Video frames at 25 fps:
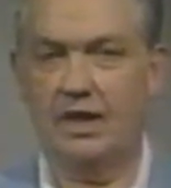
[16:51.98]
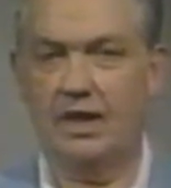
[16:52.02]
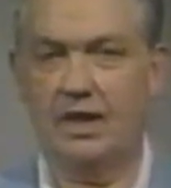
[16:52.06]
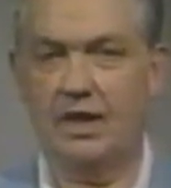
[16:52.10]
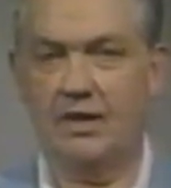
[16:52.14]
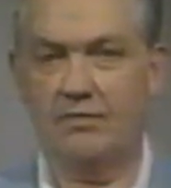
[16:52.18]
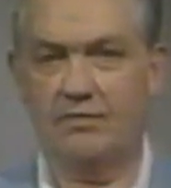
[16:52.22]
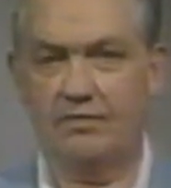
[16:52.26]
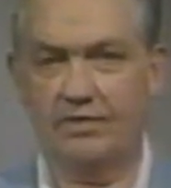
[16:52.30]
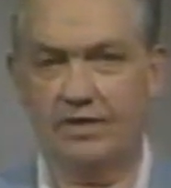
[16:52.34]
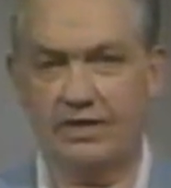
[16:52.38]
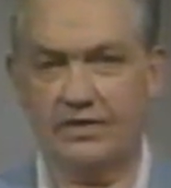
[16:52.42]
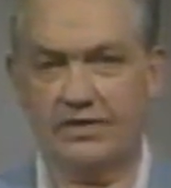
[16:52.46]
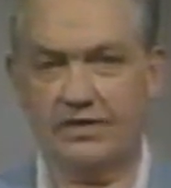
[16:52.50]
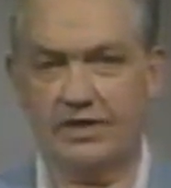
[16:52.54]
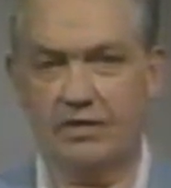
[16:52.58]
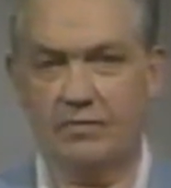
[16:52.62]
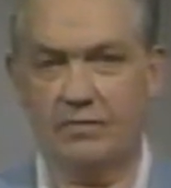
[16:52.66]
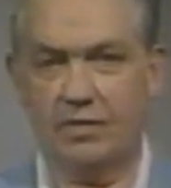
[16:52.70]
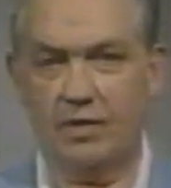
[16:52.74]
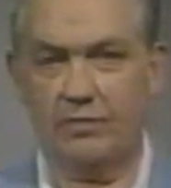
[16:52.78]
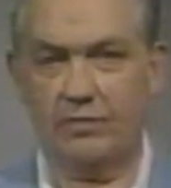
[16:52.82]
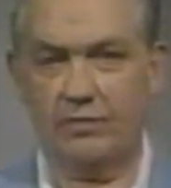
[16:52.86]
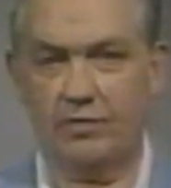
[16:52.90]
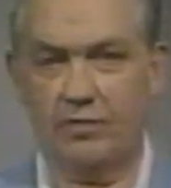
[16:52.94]
If this can
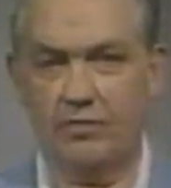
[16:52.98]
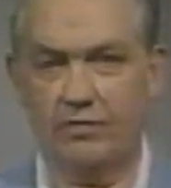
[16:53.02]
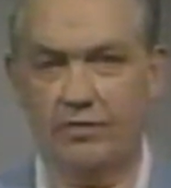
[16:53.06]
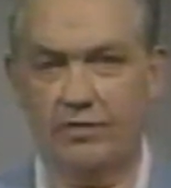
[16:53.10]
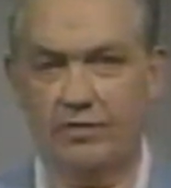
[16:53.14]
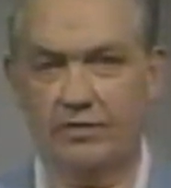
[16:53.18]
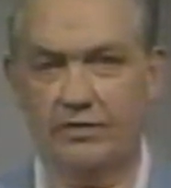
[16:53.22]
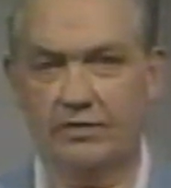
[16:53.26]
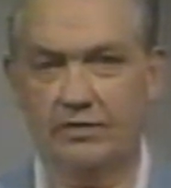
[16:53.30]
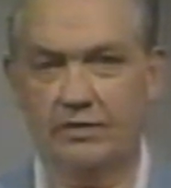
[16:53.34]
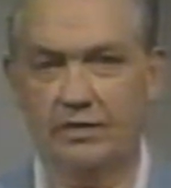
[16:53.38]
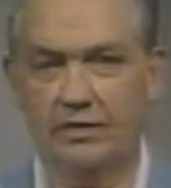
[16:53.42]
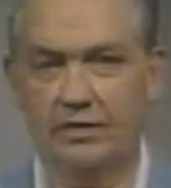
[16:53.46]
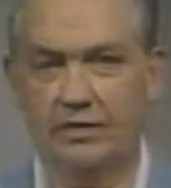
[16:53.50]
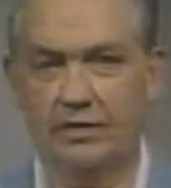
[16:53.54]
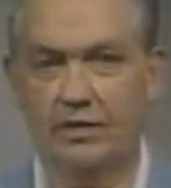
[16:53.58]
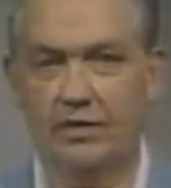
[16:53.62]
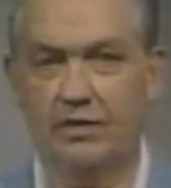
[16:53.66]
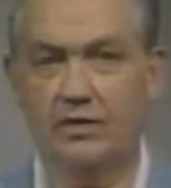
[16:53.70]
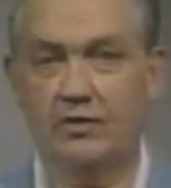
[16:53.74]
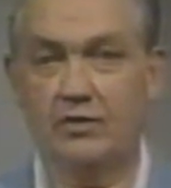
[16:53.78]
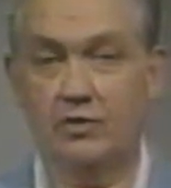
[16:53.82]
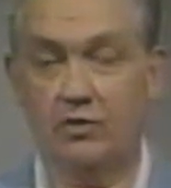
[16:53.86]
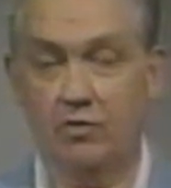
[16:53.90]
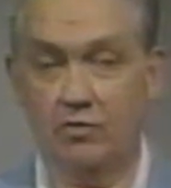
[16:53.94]
be proven,
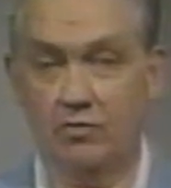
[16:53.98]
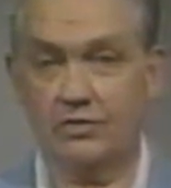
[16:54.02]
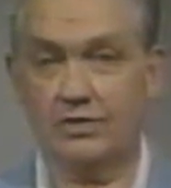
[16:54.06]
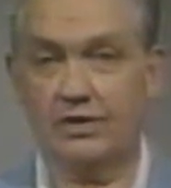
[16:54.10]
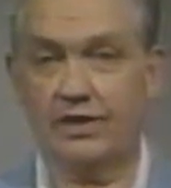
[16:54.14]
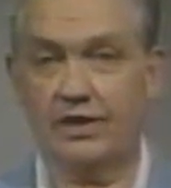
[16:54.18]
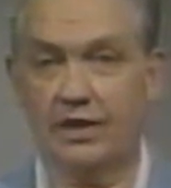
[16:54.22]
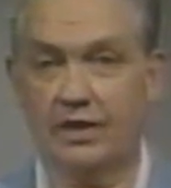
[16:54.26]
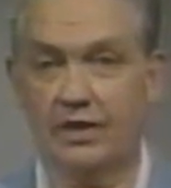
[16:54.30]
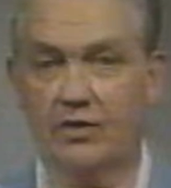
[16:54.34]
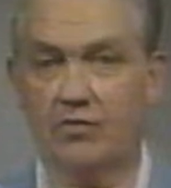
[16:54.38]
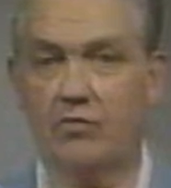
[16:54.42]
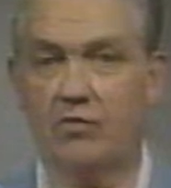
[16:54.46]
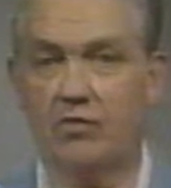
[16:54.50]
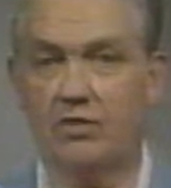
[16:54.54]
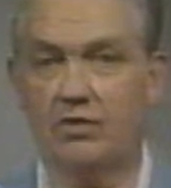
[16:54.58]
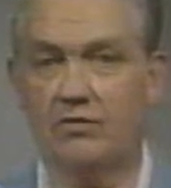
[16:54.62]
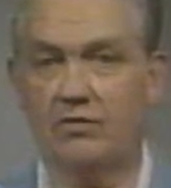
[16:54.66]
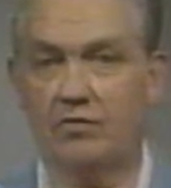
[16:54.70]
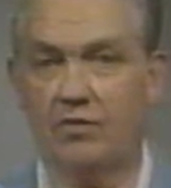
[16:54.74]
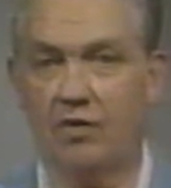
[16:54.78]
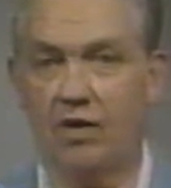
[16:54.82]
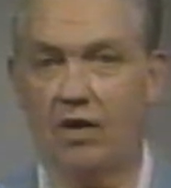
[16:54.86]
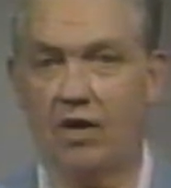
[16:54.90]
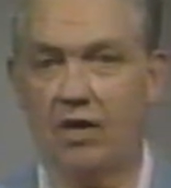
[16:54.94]
usually in a court
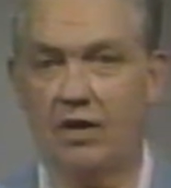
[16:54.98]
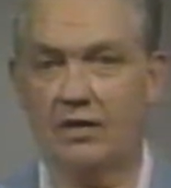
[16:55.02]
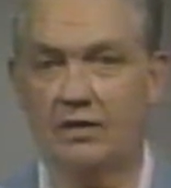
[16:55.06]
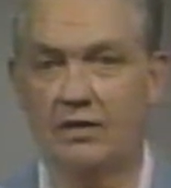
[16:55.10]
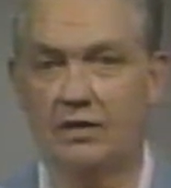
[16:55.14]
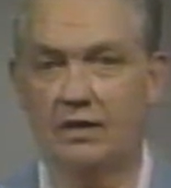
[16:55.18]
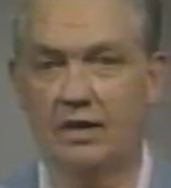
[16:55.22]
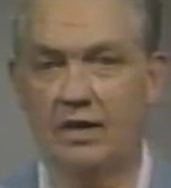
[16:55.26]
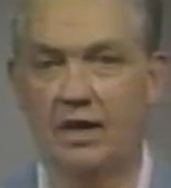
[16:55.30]
of law,